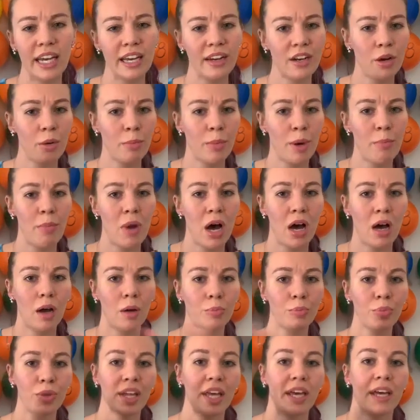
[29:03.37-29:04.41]
I know my
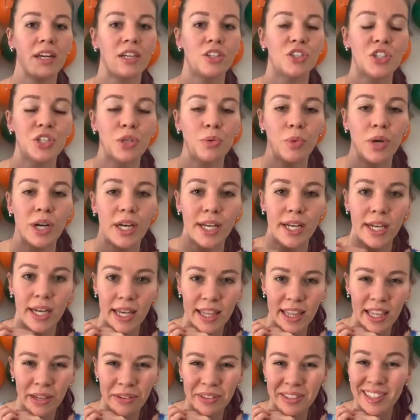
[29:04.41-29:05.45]
mom played and she won, I
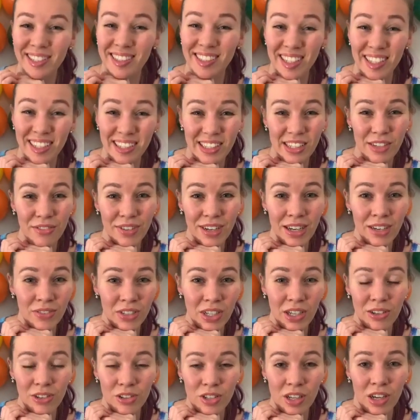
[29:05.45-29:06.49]
think it was
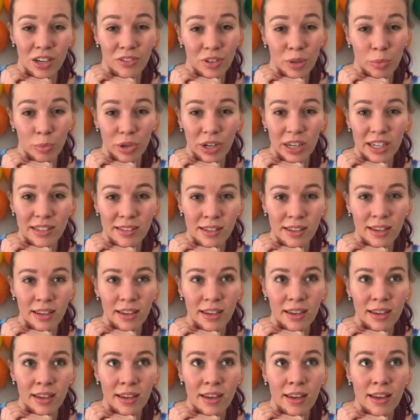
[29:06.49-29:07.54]
$65 off a
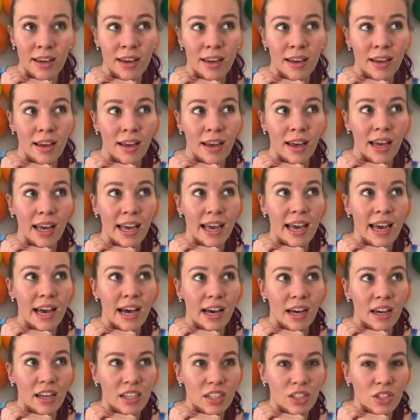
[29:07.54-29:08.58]
bracelet
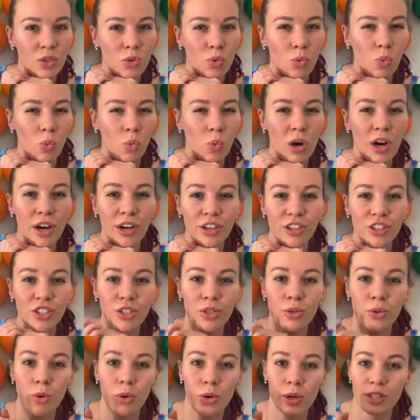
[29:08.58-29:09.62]
and 1 or
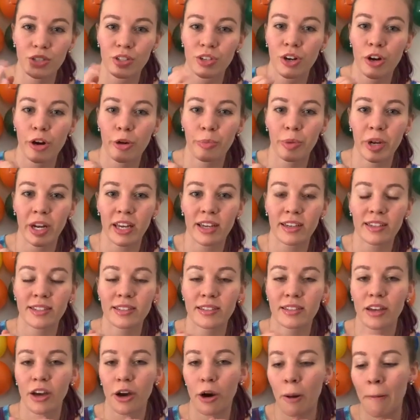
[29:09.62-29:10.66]
2 oyster openings.
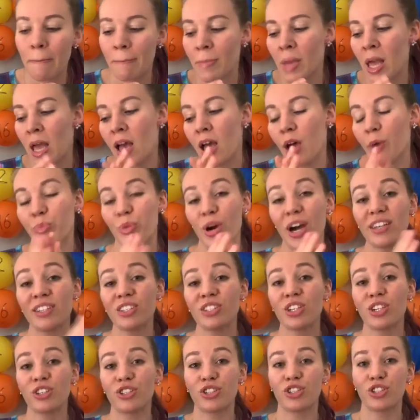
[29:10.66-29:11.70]
So
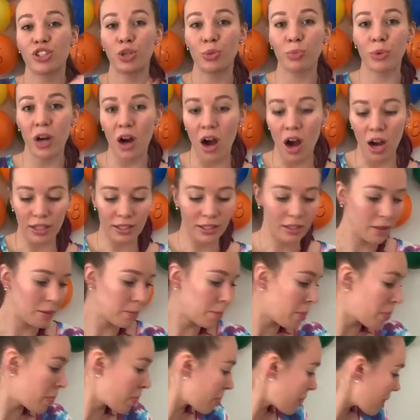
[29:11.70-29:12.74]
prizes are super
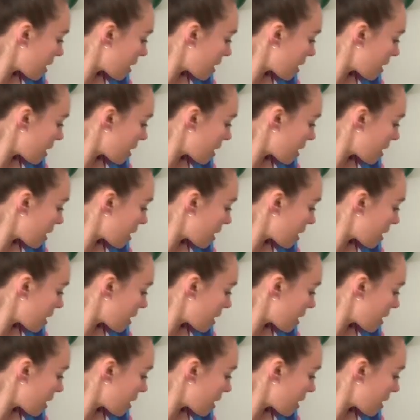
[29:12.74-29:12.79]
awesome.